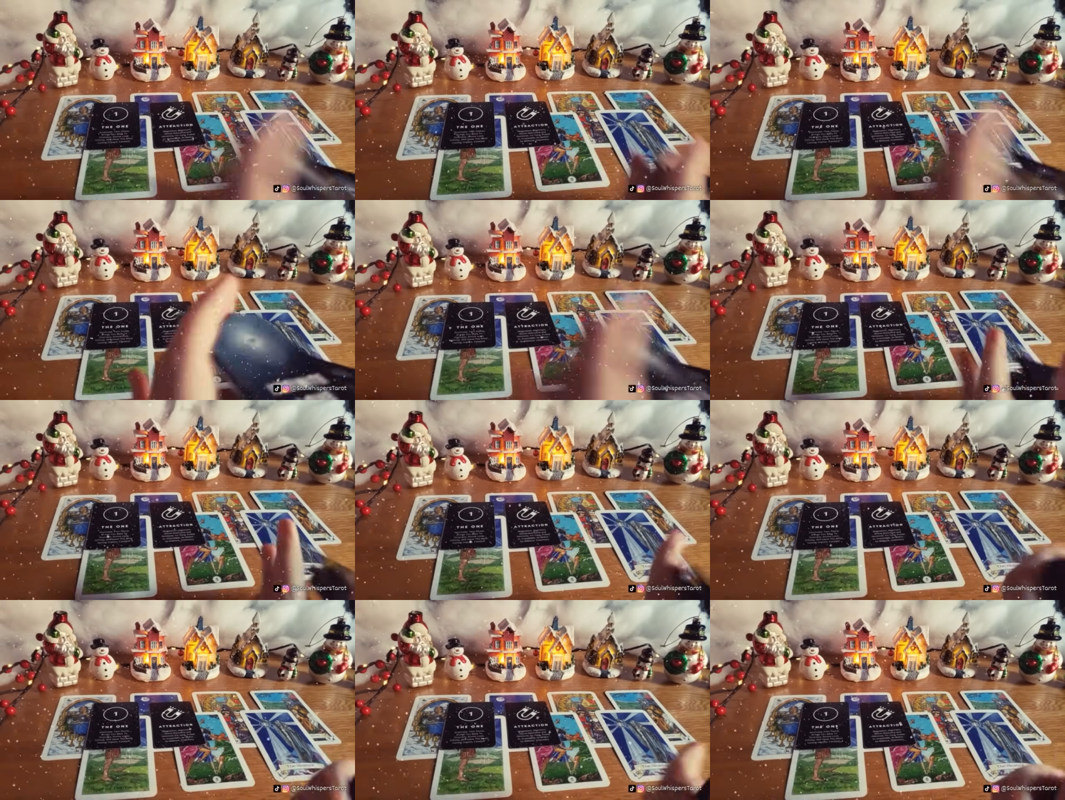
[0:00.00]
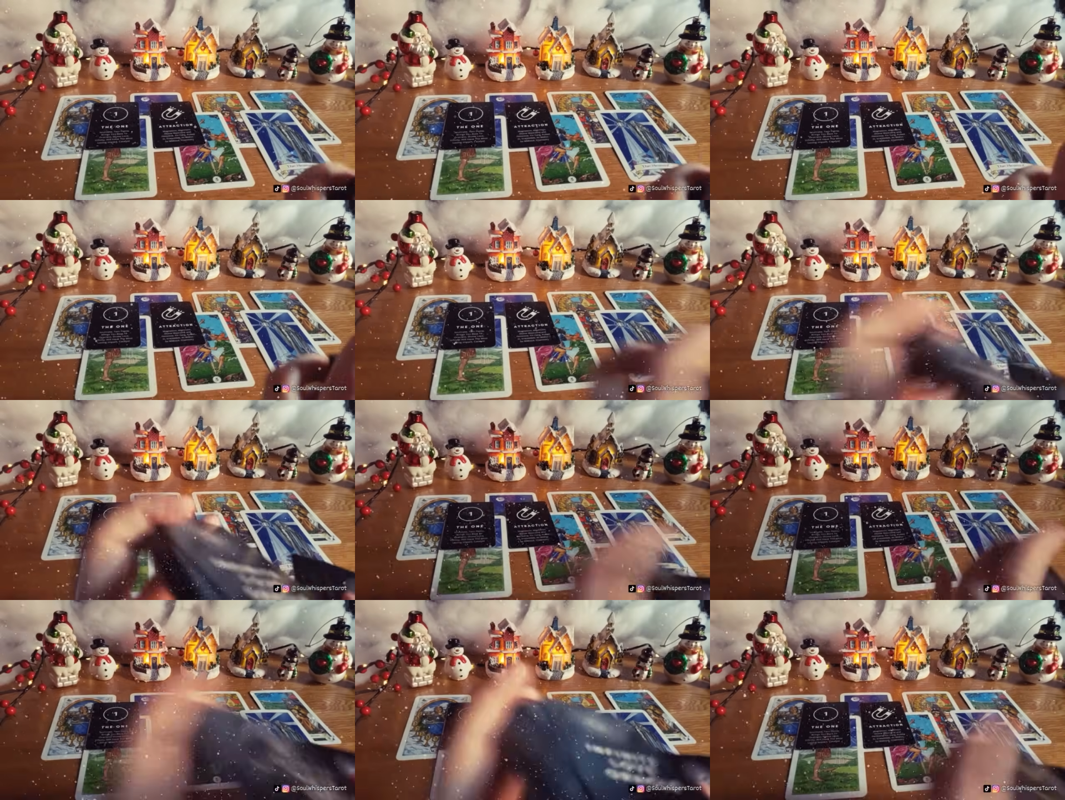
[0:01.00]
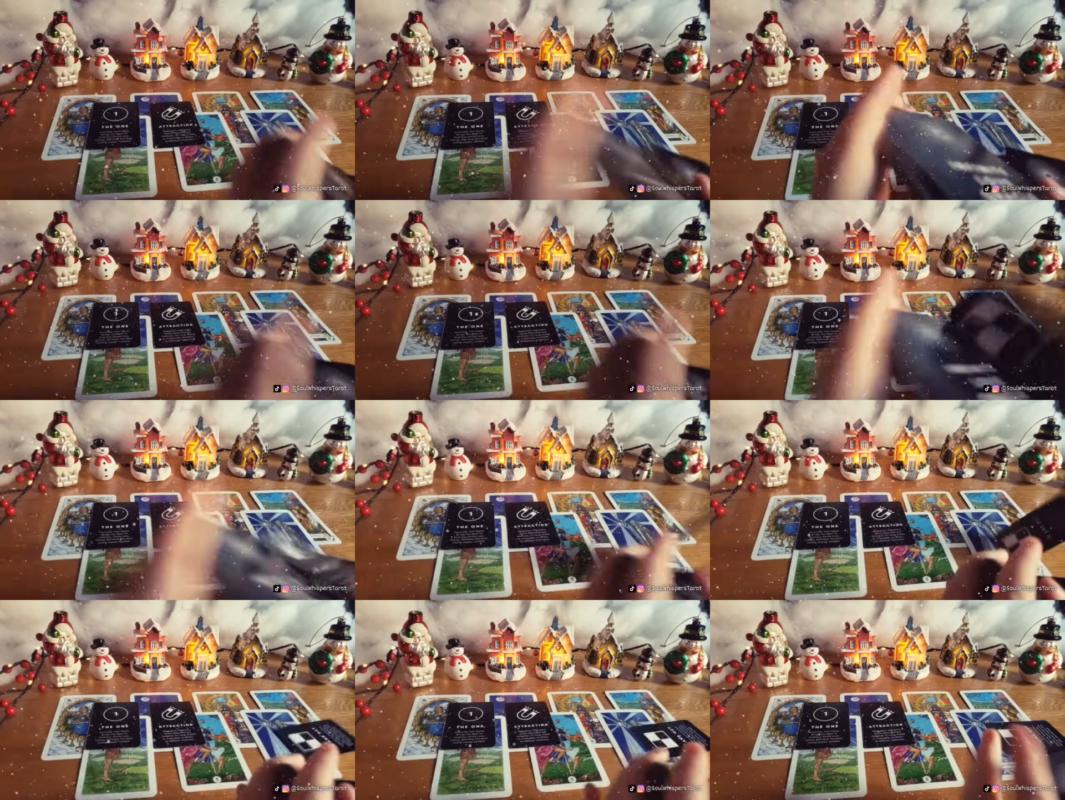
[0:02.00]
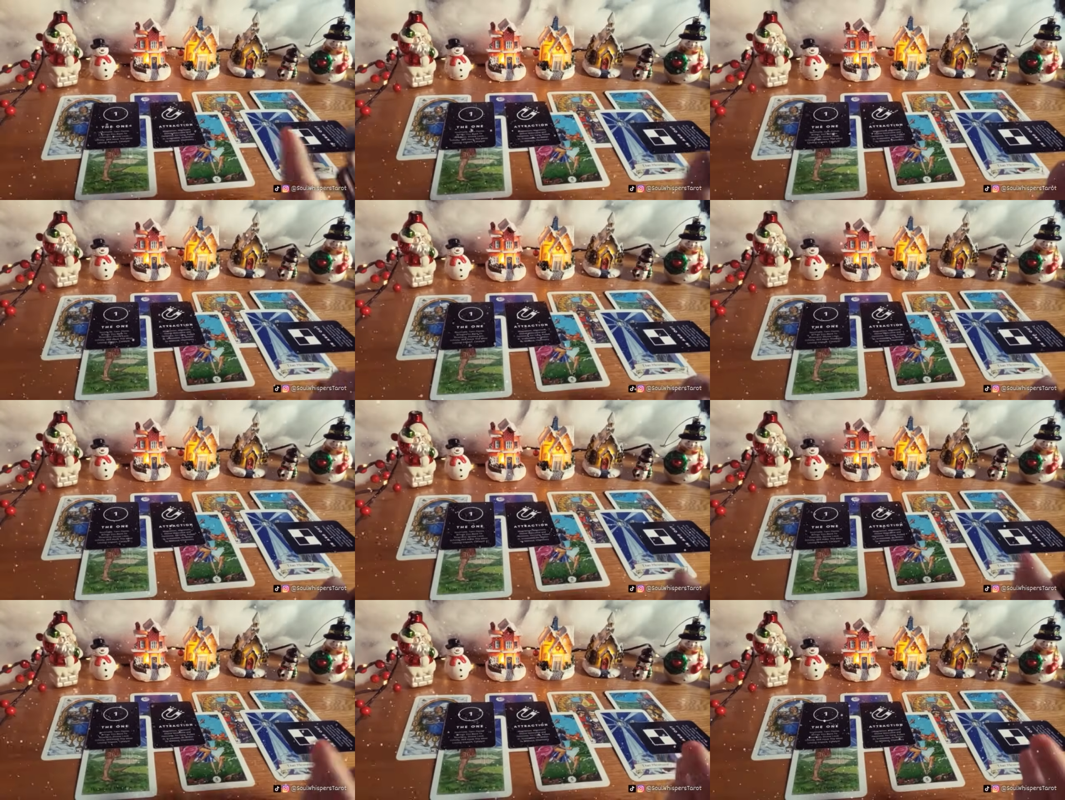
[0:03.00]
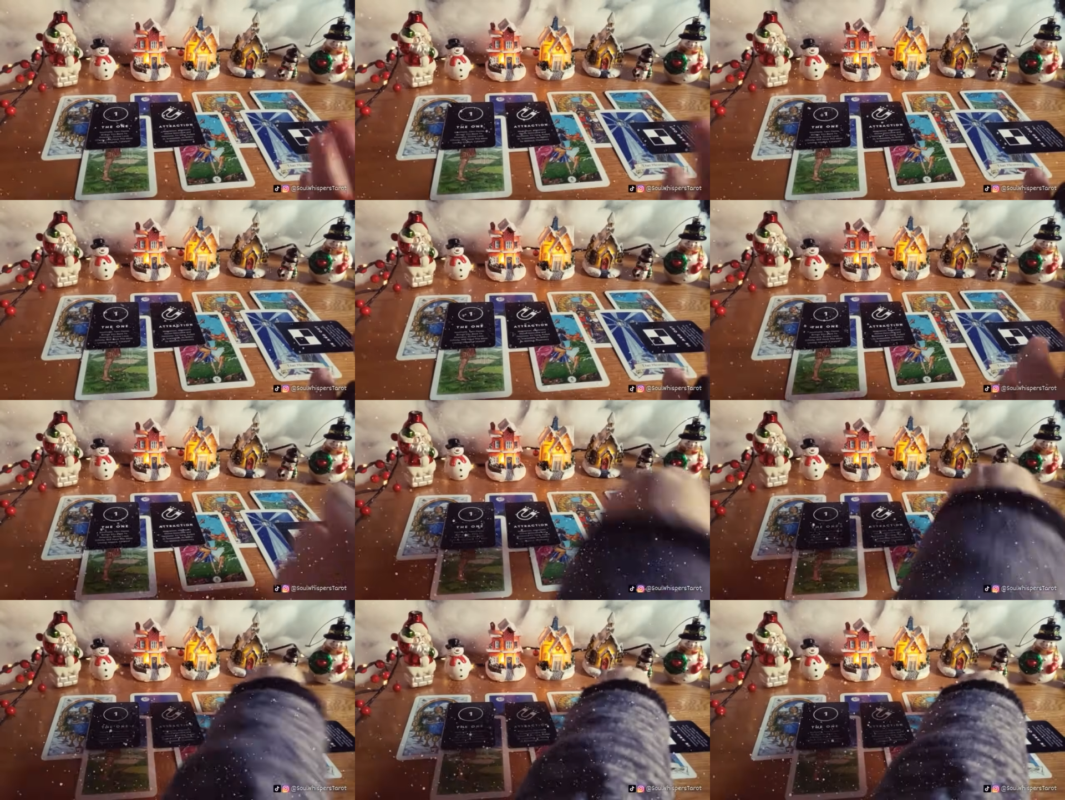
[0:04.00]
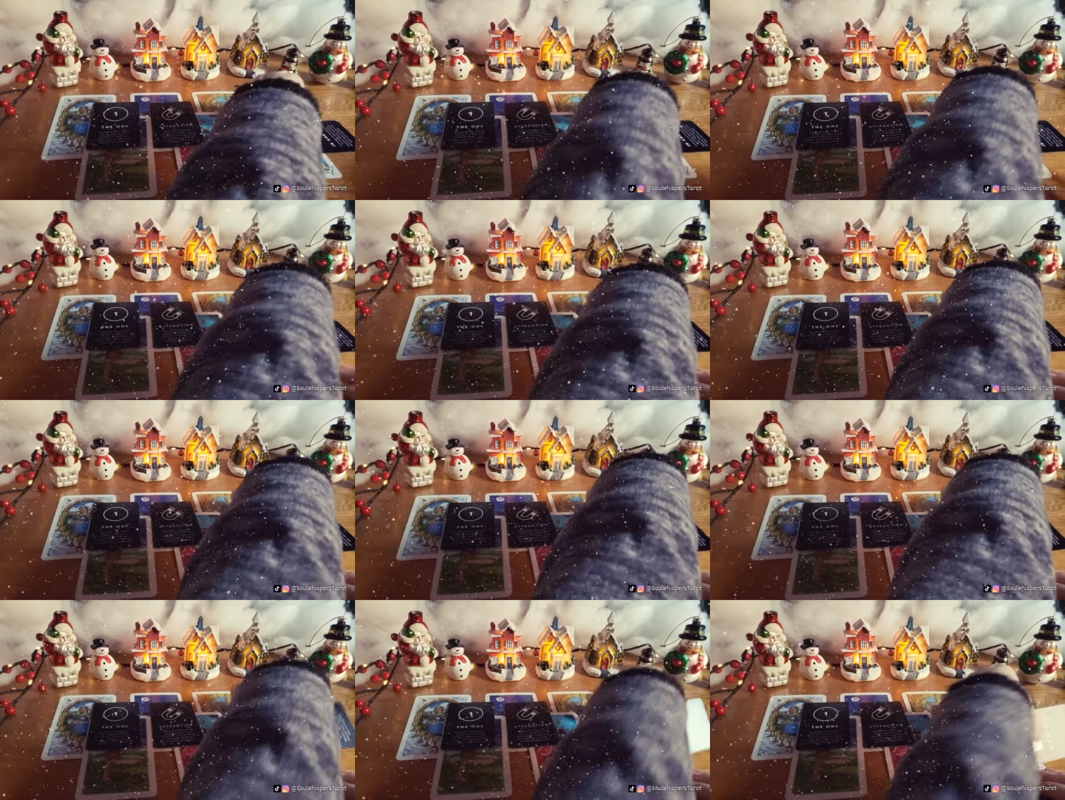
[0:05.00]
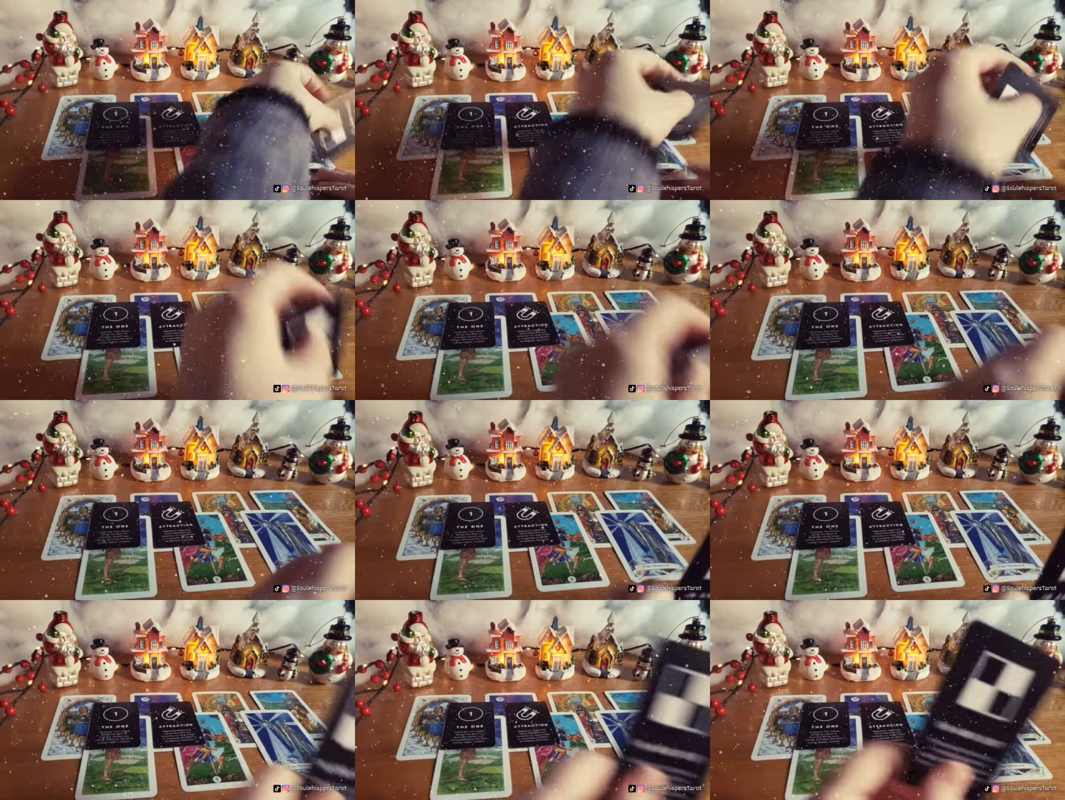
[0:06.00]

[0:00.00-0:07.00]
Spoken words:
(no speaker visible)